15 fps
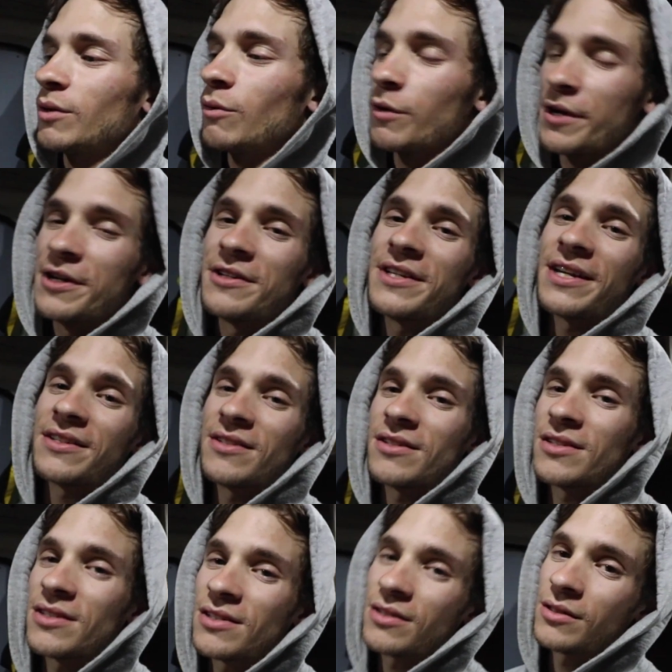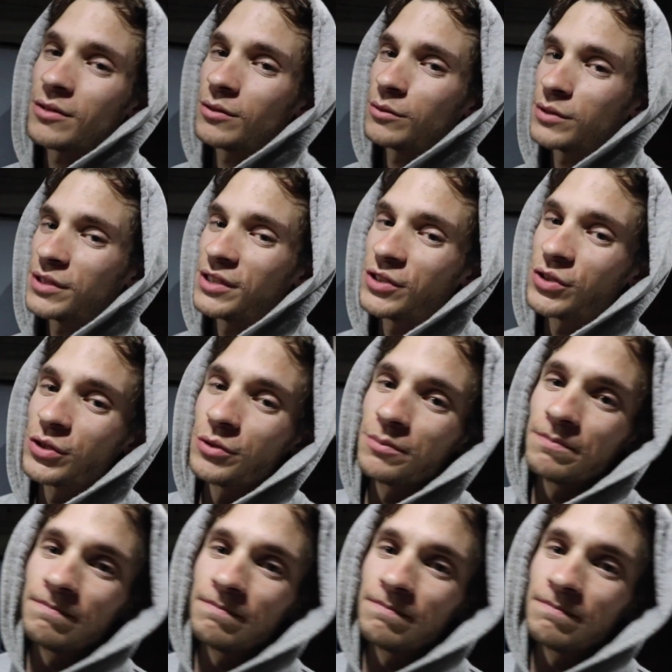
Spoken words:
We're here in Texas. See you soon.